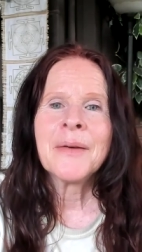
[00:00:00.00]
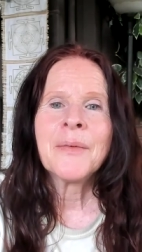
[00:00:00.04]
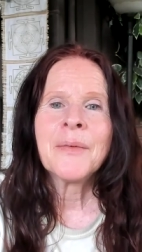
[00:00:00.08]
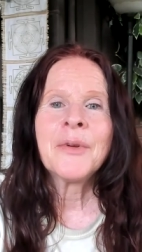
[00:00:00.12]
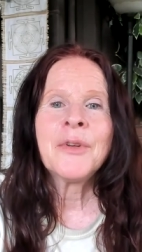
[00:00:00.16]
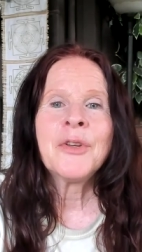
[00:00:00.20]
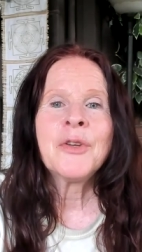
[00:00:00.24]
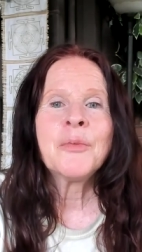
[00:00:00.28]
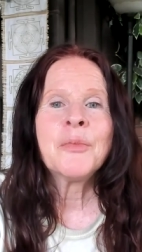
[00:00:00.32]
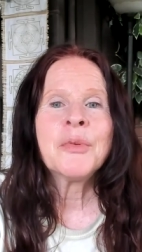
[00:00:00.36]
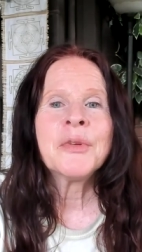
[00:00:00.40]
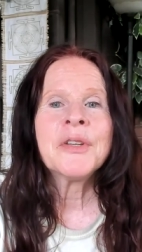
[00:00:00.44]

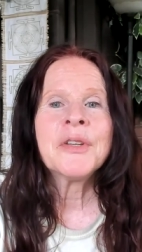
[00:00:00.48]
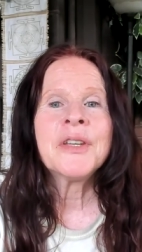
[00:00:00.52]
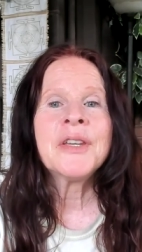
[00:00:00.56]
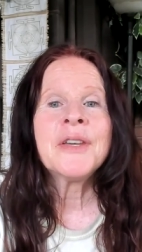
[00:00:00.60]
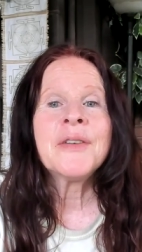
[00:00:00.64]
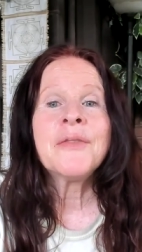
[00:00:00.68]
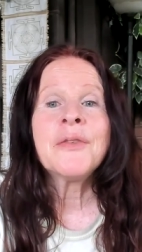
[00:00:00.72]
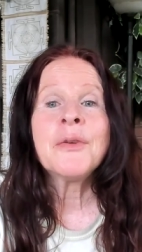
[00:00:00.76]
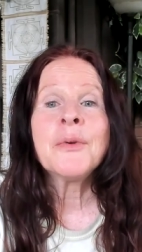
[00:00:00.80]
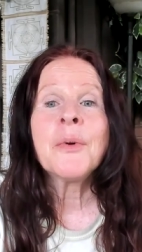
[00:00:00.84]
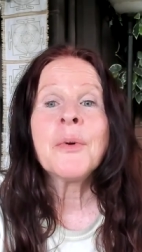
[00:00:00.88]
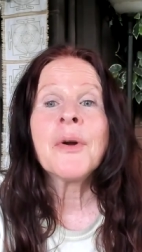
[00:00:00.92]
When you
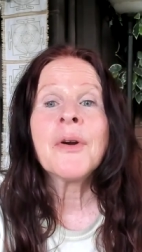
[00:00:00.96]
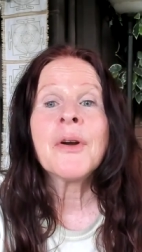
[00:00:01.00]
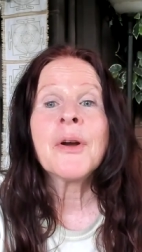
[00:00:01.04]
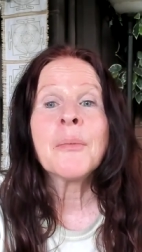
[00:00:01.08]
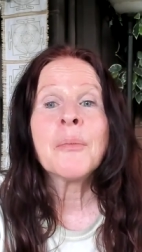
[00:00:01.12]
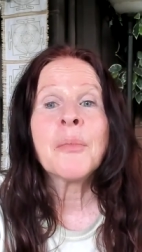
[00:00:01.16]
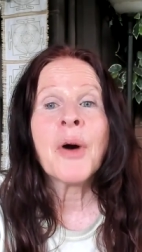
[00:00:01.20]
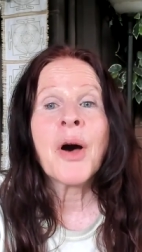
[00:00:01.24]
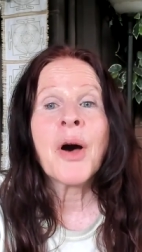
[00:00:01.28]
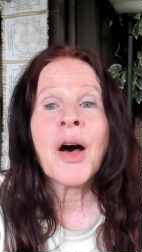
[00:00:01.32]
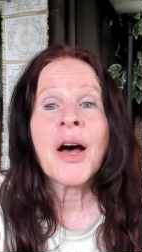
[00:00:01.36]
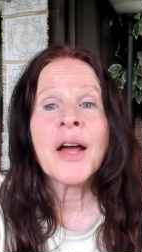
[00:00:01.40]
believe you are
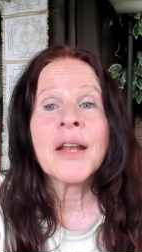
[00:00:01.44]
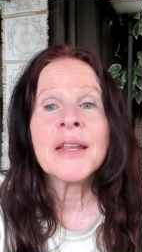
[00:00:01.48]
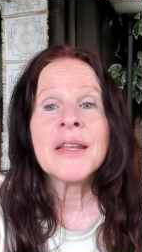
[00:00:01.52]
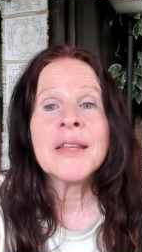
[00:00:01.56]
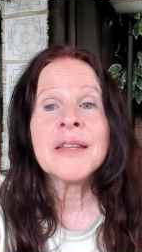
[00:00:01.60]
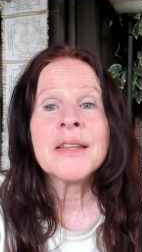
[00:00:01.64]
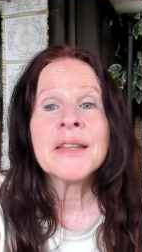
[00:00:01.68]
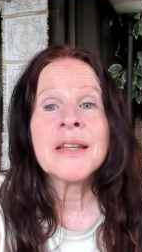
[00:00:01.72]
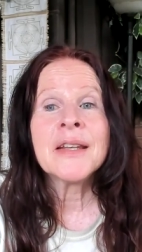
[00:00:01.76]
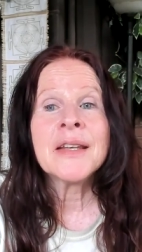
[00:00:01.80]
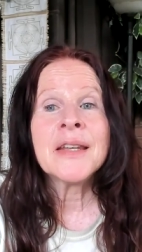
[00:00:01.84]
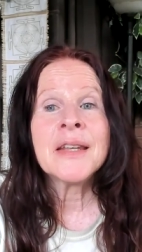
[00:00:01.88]
a
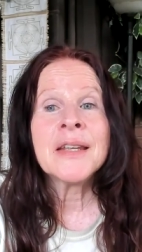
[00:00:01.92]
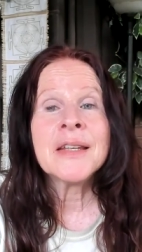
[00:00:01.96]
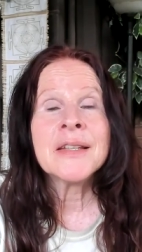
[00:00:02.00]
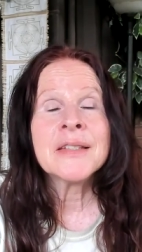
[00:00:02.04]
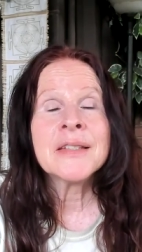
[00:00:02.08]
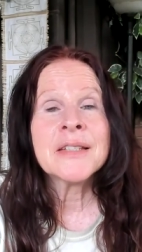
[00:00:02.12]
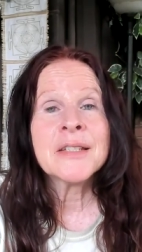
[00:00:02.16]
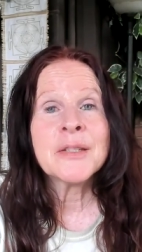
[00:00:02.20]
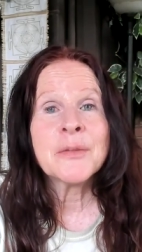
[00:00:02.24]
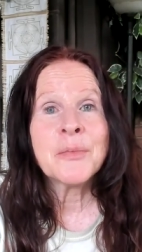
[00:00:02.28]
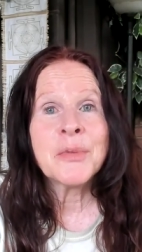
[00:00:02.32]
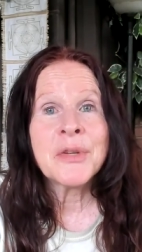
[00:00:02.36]
body that
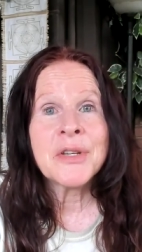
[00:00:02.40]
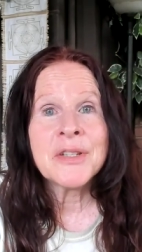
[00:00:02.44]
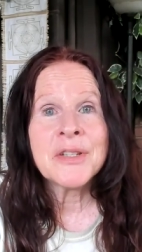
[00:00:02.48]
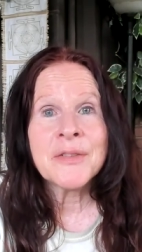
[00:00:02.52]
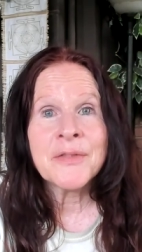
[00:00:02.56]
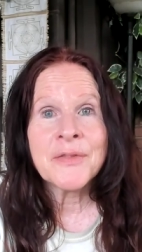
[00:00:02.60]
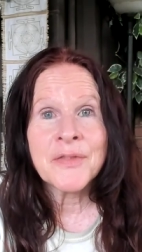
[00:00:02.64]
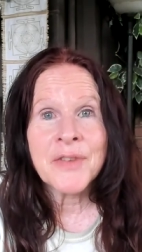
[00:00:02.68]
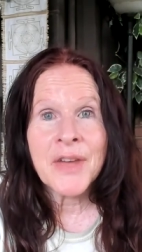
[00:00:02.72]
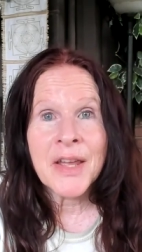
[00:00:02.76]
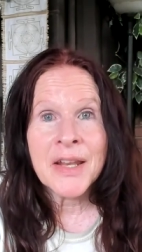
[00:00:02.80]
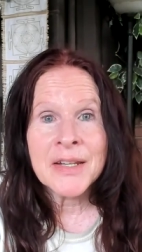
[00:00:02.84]
needs to be
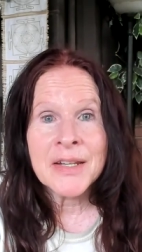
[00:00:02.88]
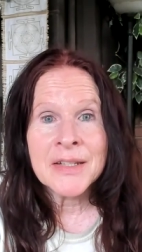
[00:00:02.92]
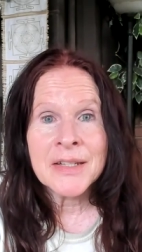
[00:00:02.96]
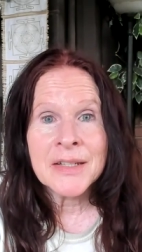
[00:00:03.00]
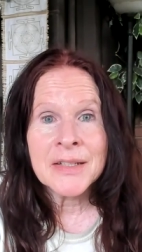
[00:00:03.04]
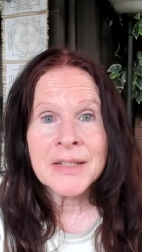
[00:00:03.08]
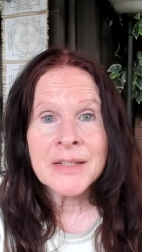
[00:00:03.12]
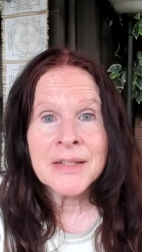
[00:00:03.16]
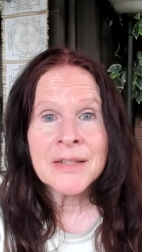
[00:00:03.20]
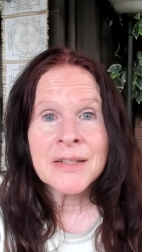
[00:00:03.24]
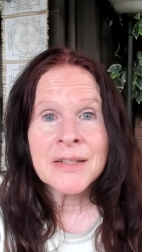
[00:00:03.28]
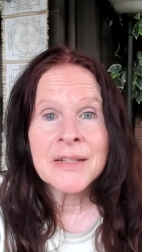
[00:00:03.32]

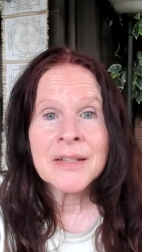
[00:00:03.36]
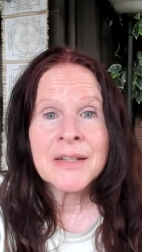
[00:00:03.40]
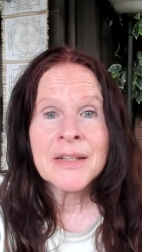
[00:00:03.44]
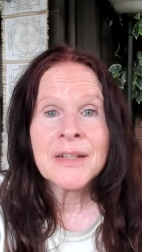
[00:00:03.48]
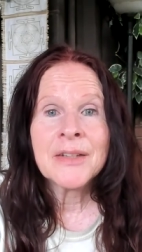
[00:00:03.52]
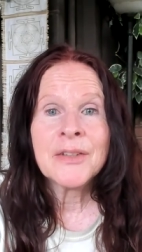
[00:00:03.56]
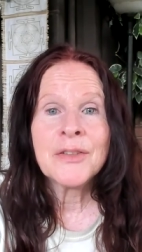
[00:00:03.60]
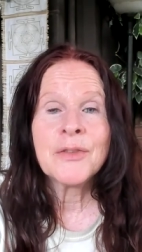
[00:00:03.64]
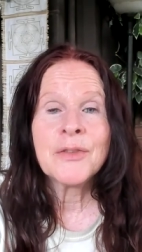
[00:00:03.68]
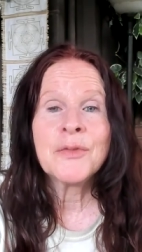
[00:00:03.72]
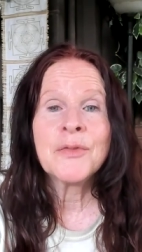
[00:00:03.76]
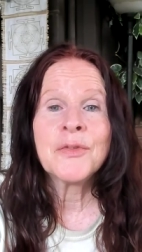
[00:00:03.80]
defended,
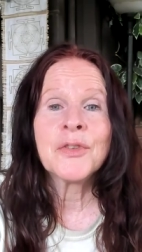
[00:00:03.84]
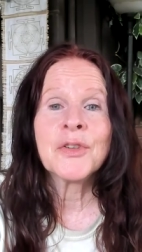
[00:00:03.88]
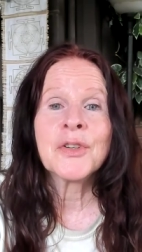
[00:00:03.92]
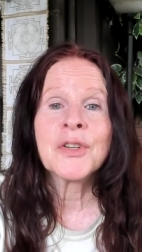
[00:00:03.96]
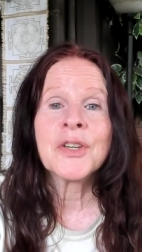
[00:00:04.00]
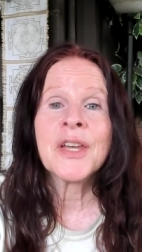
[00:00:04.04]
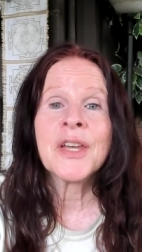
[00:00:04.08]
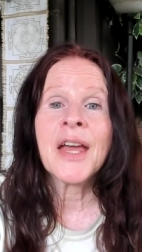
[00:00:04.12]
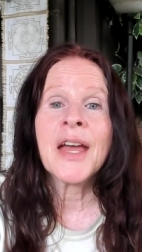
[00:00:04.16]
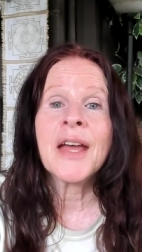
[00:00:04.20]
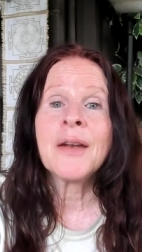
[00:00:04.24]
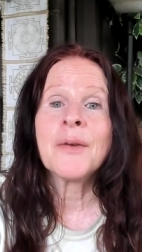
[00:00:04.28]
you
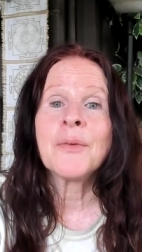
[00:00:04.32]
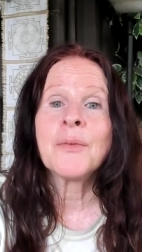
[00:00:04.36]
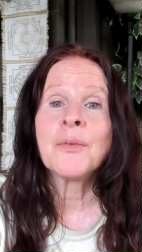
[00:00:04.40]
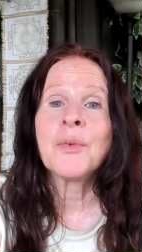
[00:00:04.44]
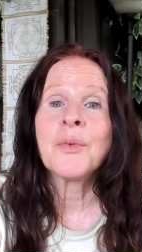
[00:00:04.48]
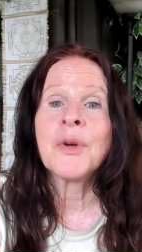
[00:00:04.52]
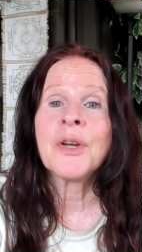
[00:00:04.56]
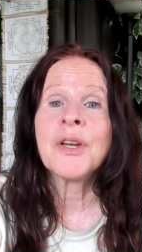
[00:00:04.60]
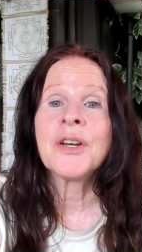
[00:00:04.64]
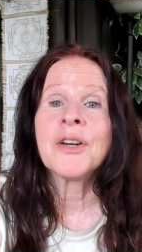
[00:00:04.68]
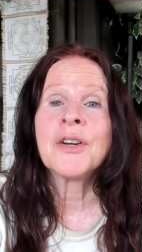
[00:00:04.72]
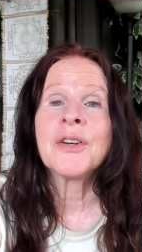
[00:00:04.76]
forget
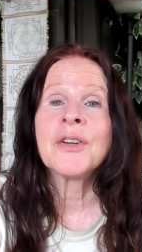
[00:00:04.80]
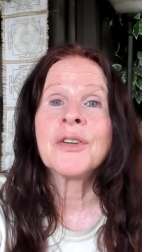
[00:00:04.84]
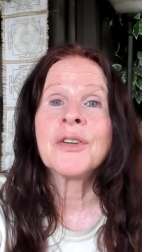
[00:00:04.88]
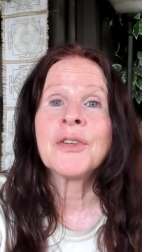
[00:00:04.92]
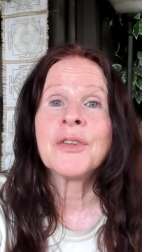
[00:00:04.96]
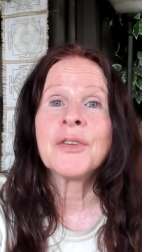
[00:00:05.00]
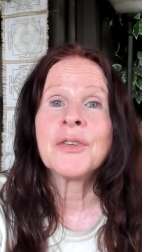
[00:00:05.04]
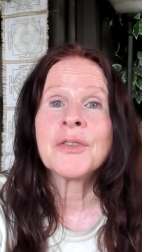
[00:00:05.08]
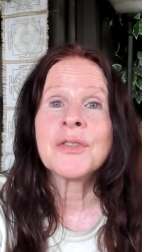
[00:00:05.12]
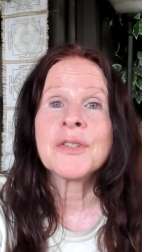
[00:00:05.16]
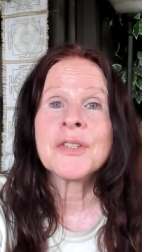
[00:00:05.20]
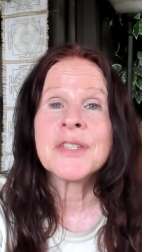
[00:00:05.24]
where
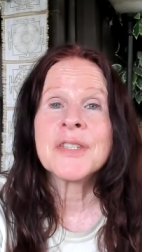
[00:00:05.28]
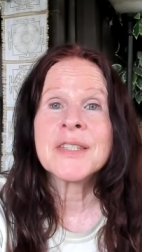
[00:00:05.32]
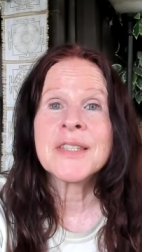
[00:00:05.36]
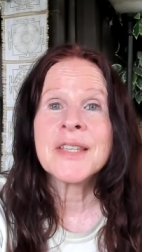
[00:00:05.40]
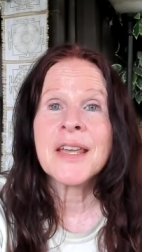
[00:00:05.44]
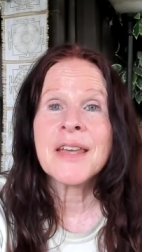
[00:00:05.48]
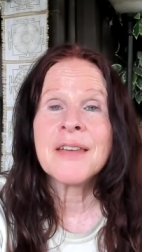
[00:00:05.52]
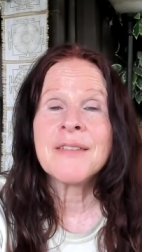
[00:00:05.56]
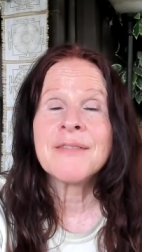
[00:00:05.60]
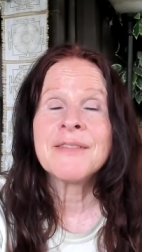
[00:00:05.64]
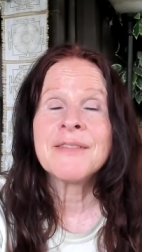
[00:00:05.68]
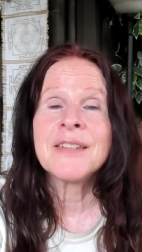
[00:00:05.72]
your
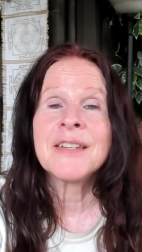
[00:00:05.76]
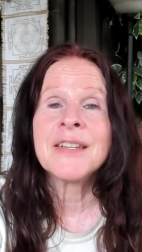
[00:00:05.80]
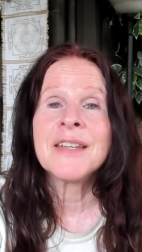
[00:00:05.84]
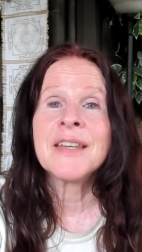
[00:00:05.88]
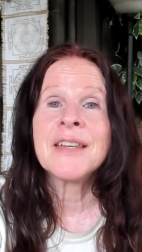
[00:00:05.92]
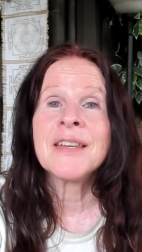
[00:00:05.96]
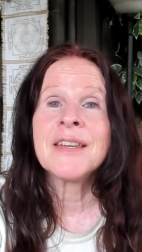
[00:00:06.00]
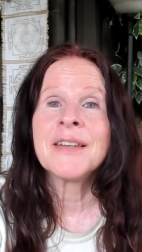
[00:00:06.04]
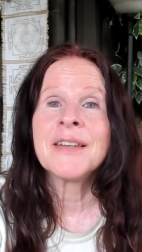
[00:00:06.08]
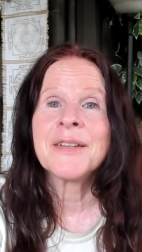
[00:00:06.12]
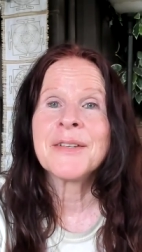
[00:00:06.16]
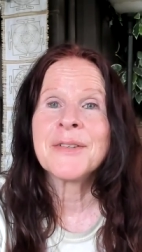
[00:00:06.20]

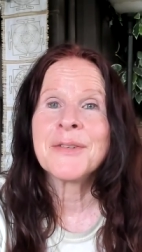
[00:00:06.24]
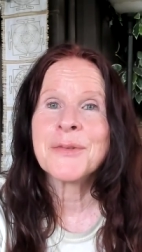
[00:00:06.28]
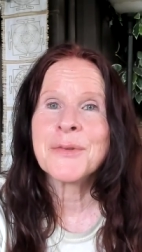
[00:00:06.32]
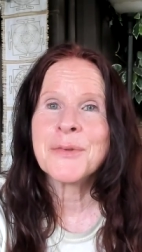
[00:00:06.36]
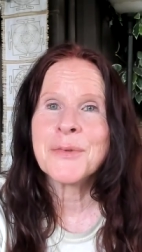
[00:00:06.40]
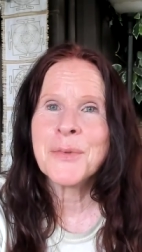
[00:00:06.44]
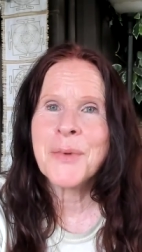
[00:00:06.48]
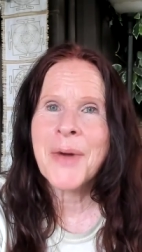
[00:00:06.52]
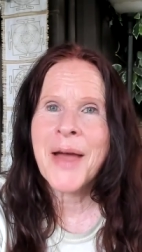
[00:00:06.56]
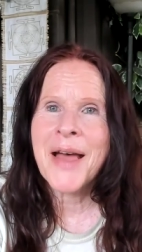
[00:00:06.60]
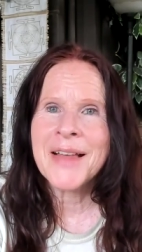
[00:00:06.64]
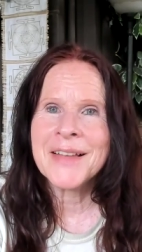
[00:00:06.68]
safety
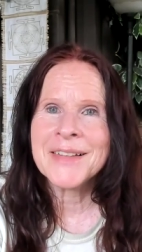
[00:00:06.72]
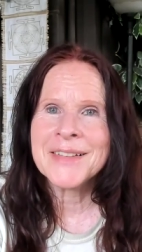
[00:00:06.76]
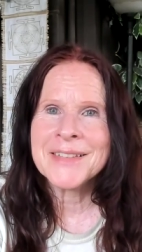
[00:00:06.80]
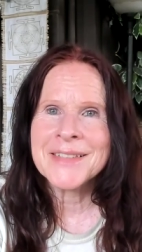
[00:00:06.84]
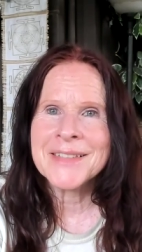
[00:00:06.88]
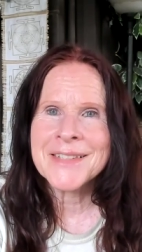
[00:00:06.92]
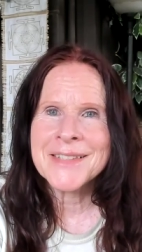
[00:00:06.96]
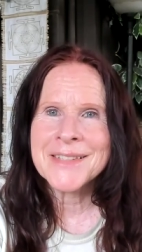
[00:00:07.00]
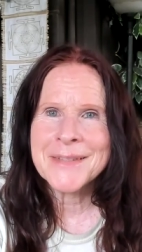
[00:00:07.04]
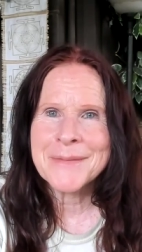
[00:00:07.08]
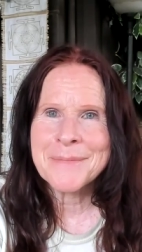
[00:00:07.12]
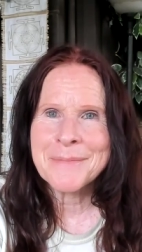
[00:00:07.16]

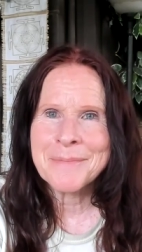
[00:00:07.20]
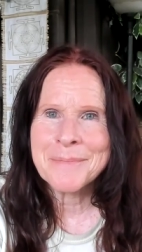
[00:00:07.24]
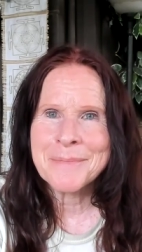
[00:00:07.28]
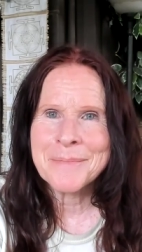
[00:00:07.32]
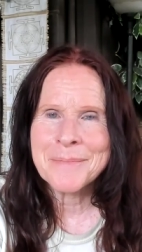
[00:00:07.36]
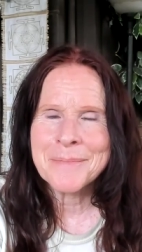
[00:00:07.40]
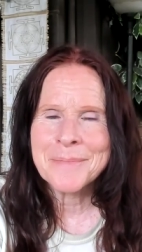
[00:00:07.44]
dwells.